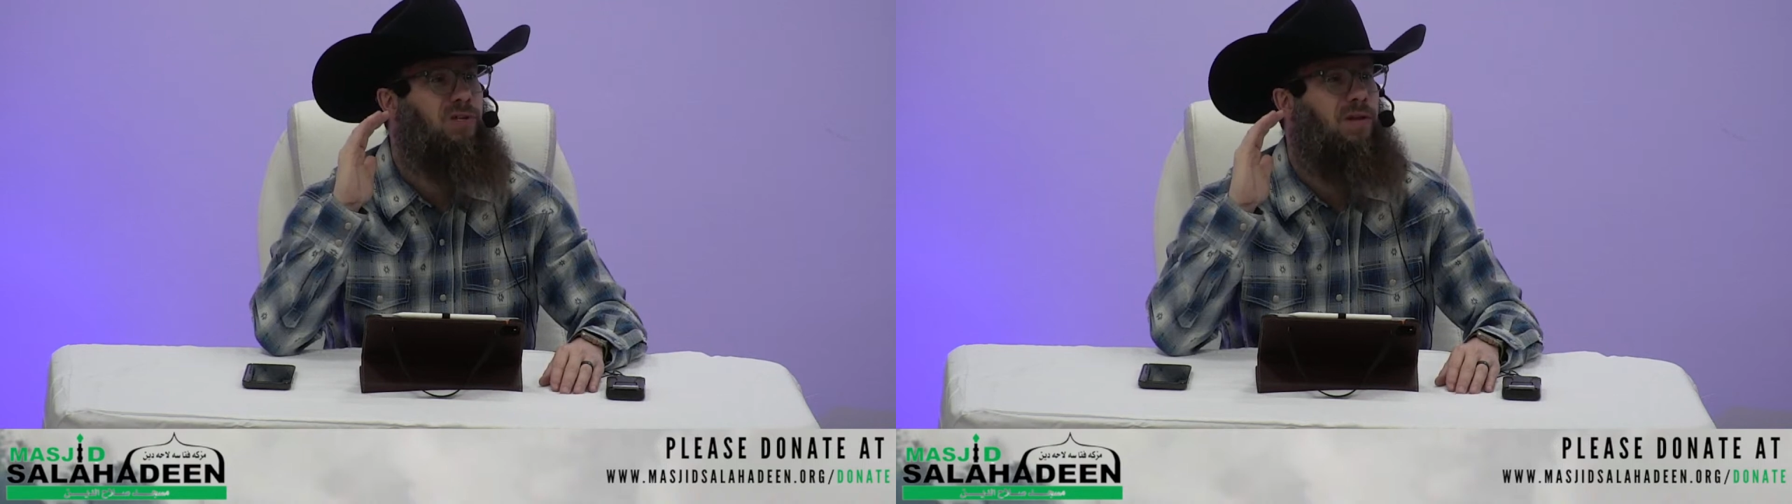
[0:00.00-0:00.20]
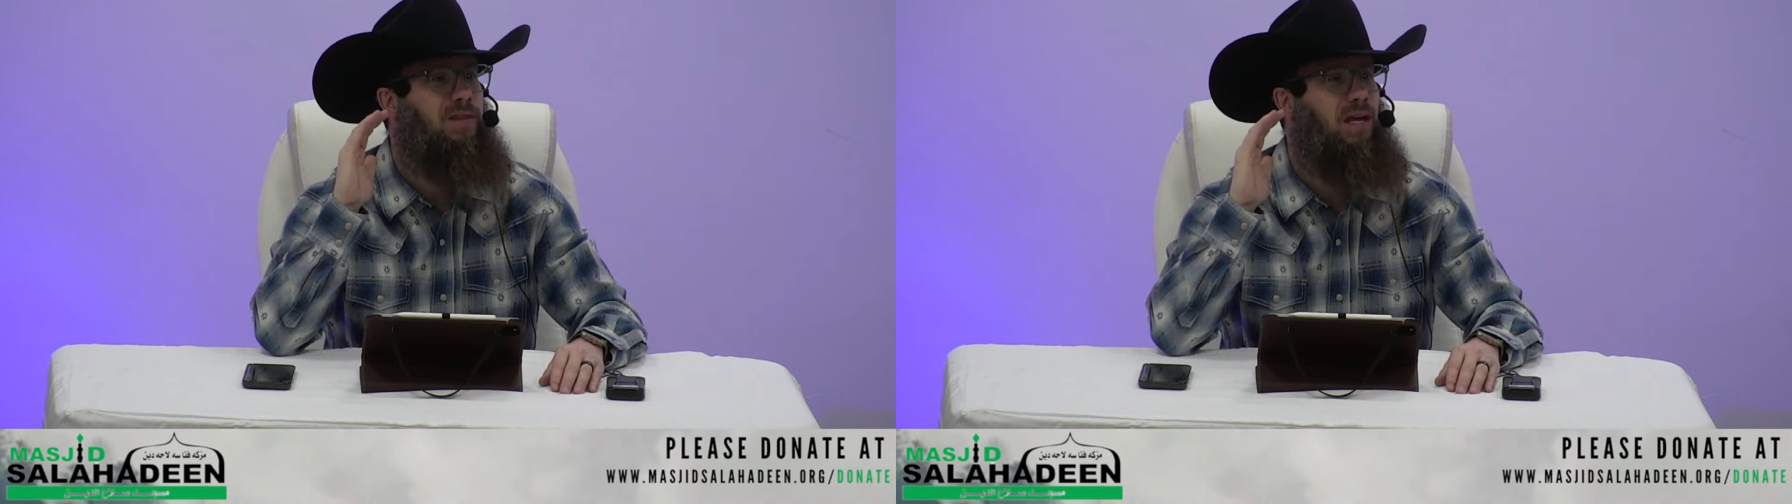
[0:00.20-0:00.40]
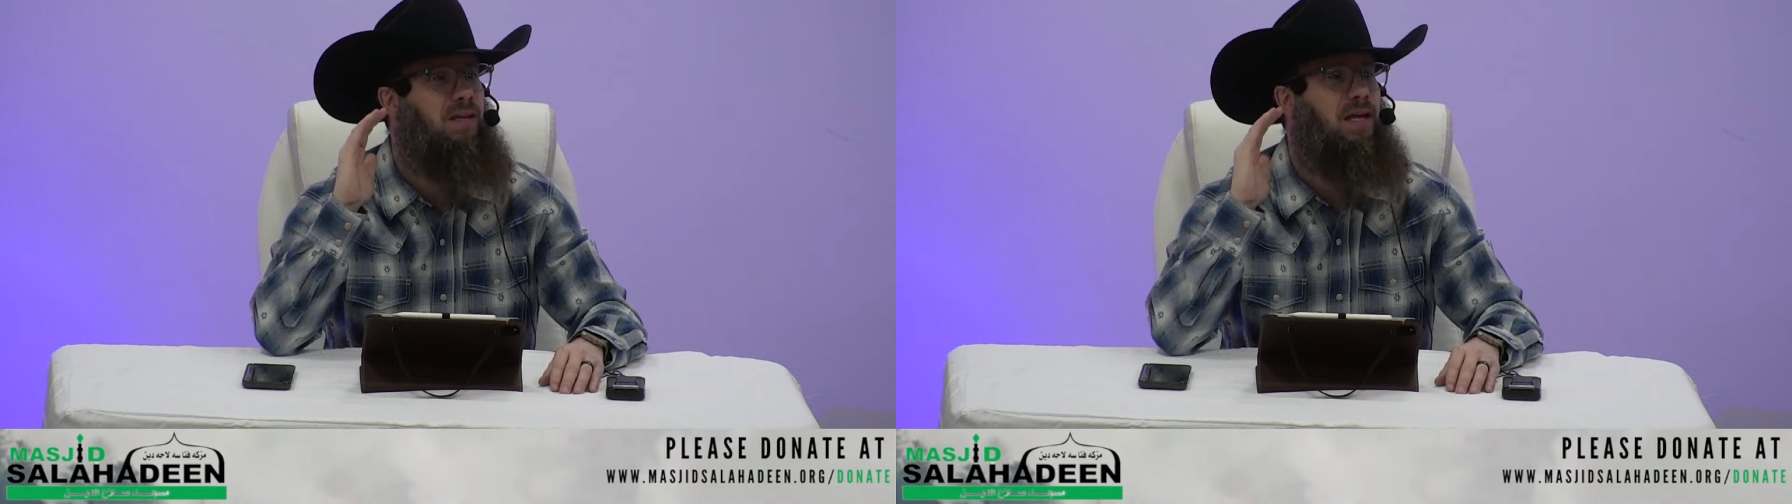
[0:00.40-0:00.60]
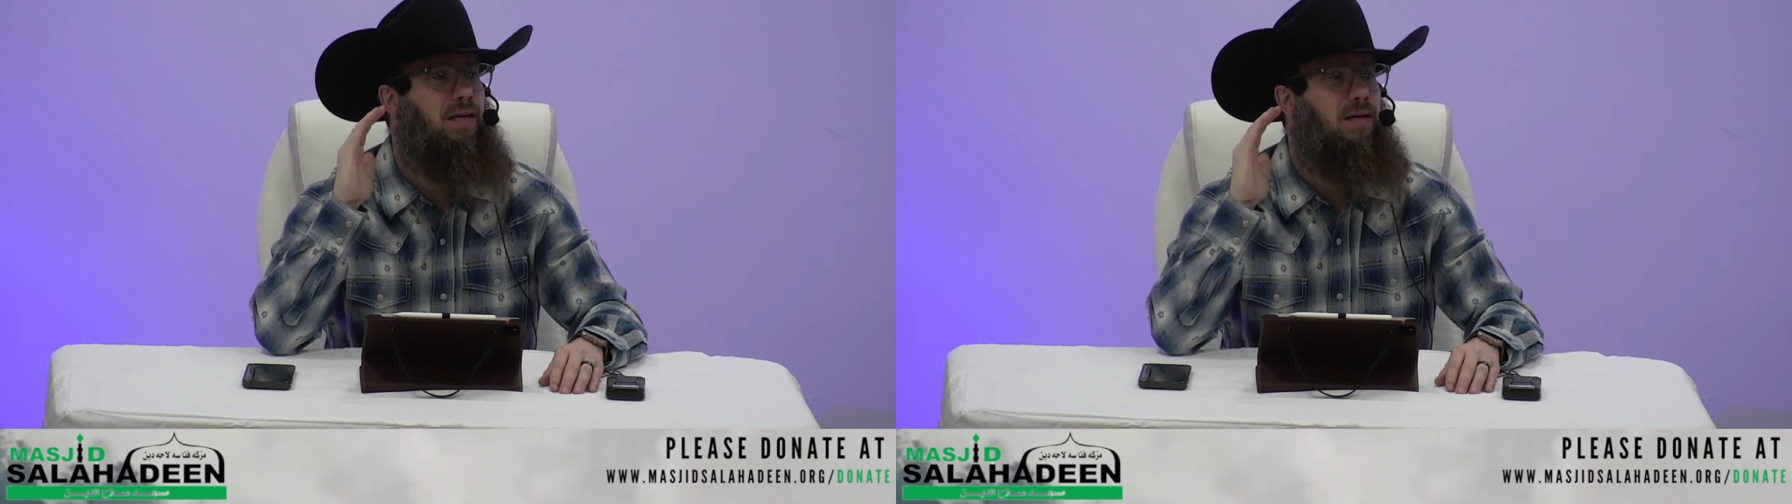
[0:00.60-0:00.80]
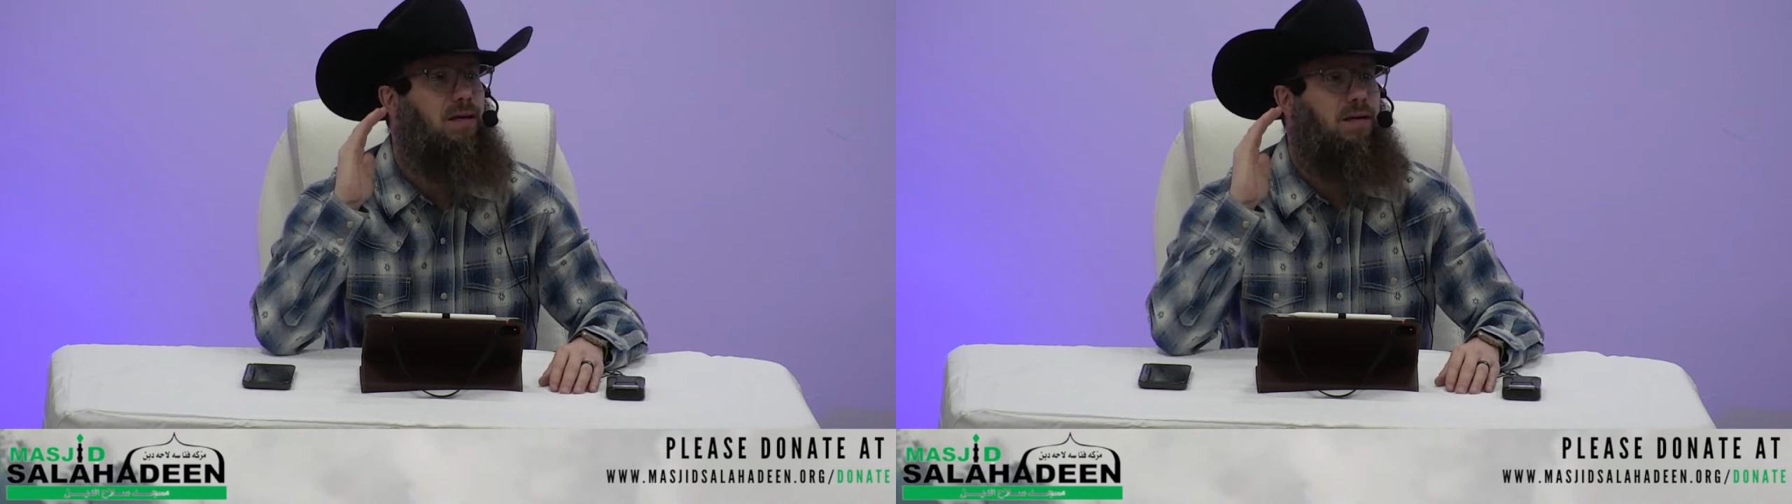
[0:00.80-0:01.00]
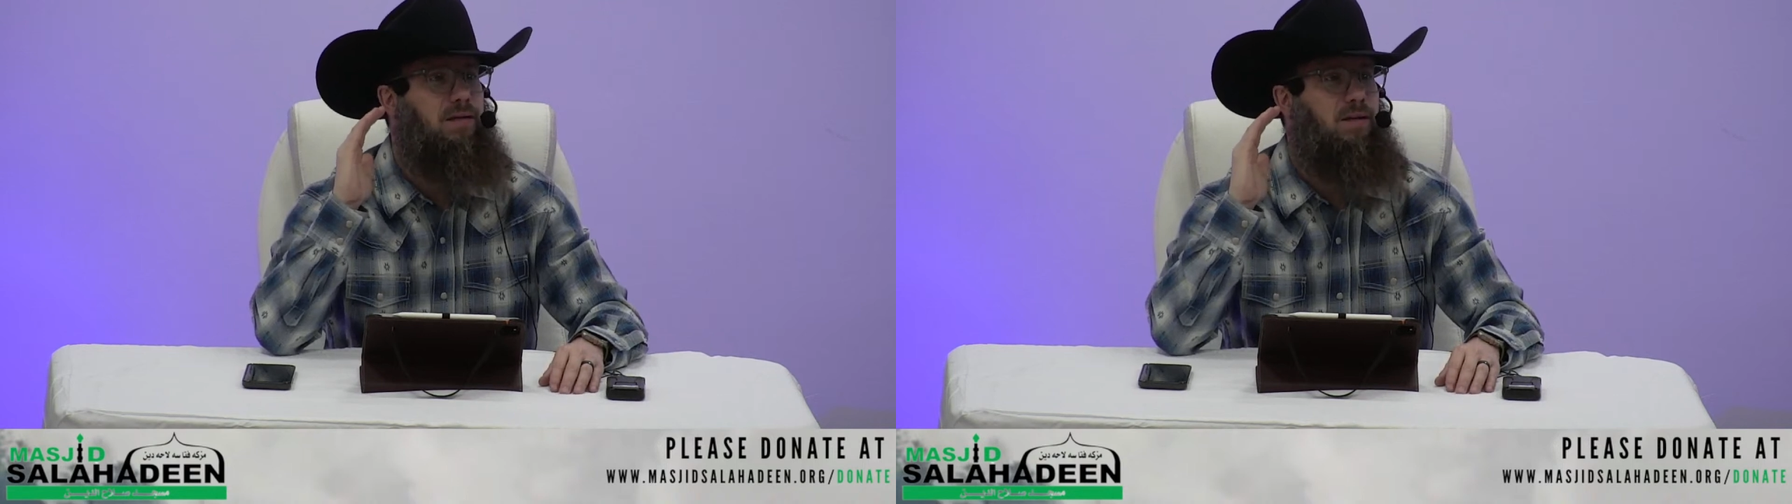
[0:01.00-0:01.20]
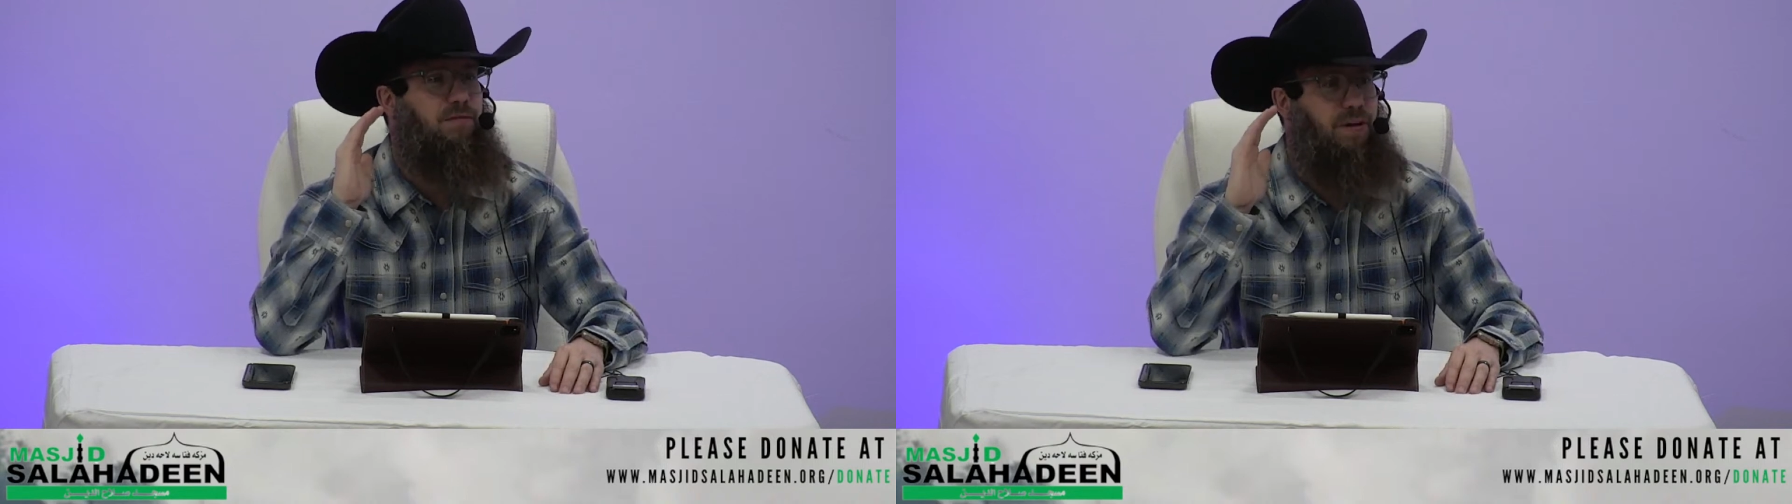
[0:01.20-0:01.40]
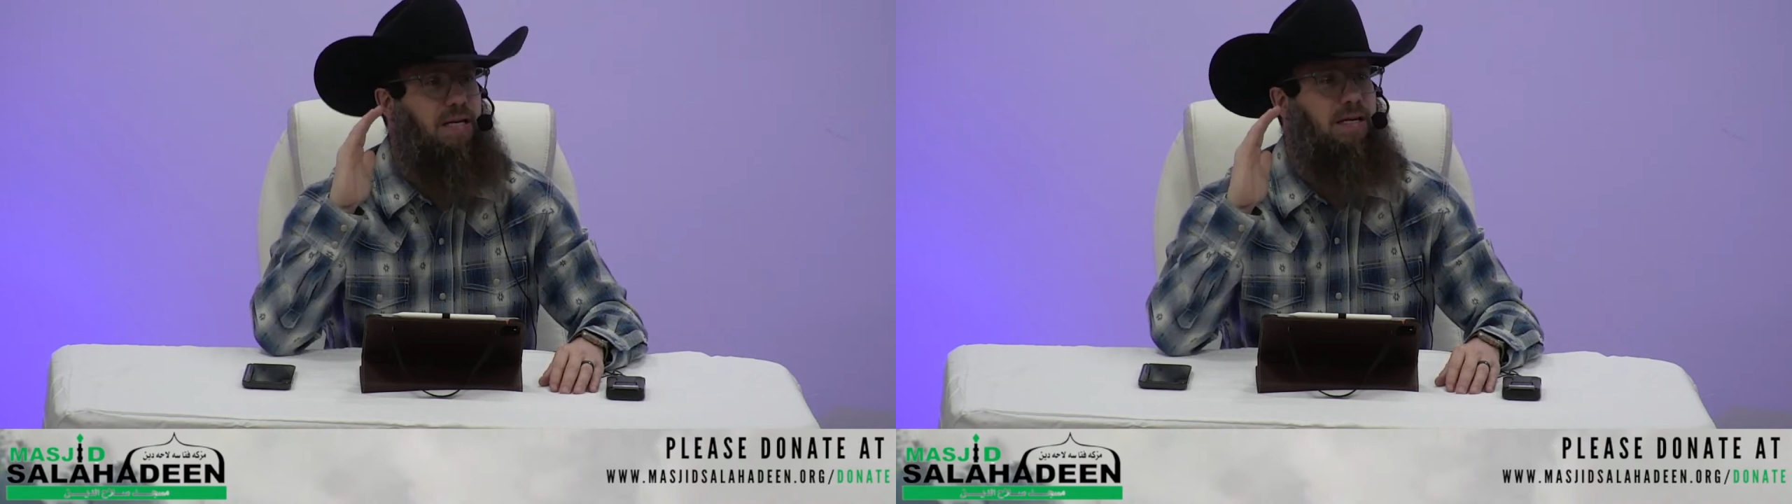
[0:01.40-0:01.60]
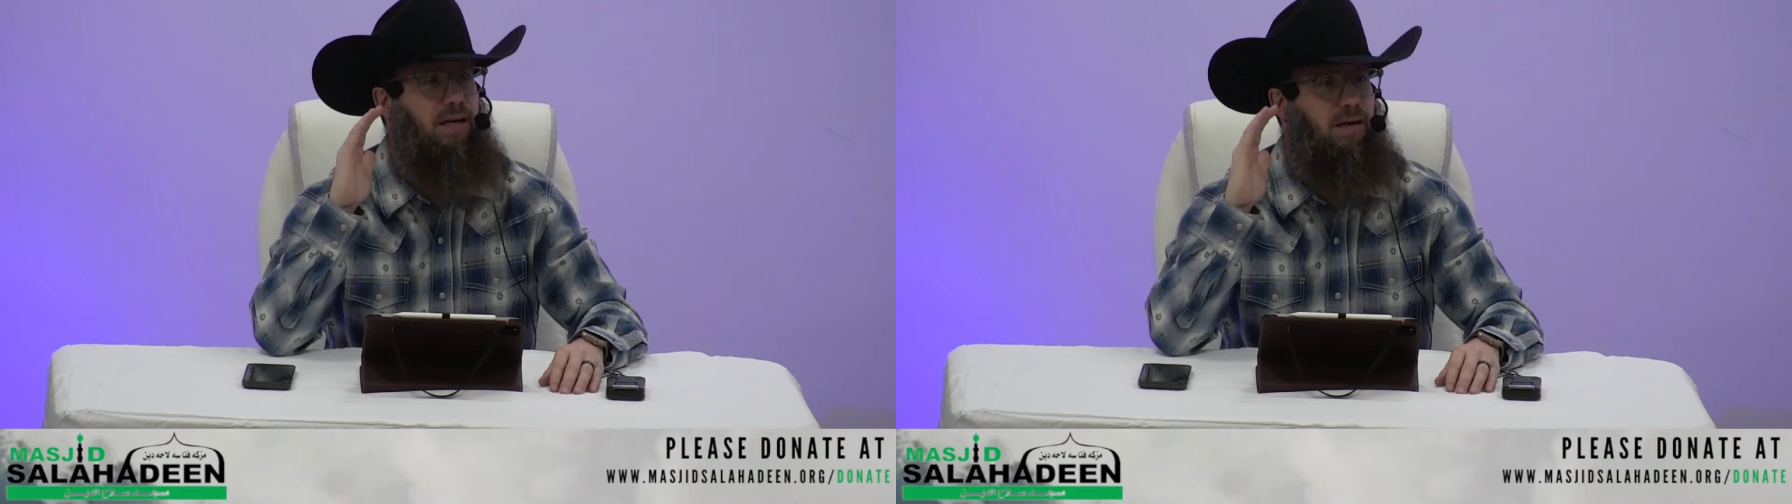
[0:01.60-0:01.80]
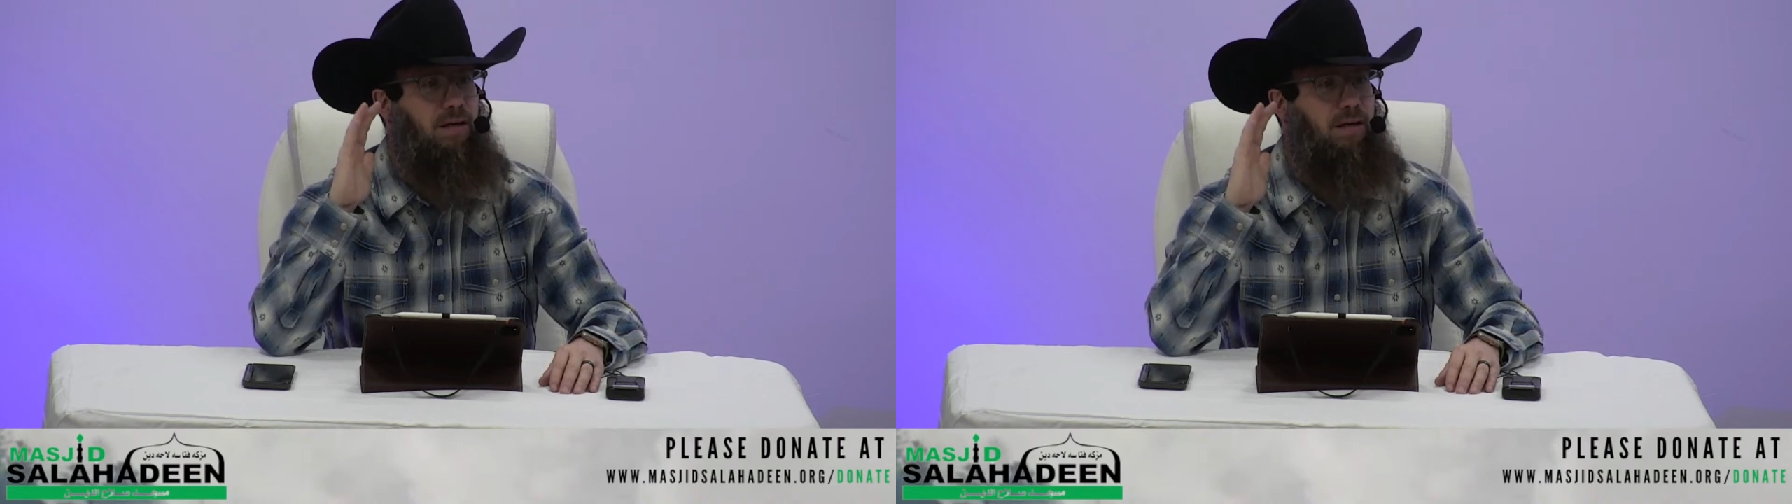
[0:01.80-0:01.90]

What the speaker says: on that day, defending